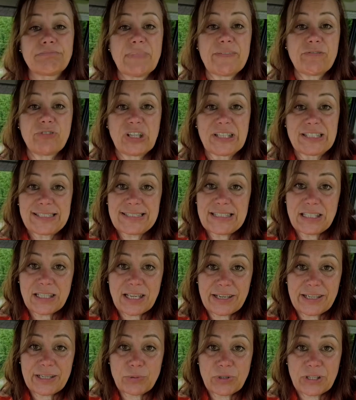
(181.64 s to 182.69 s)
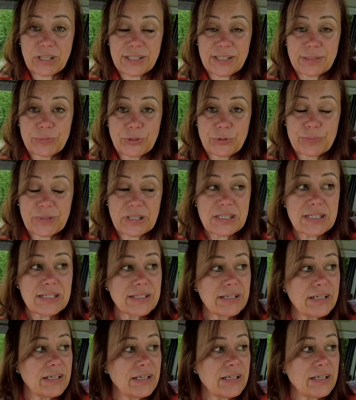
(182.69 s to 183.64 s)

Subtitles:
Haven't really seen anyone at the moment.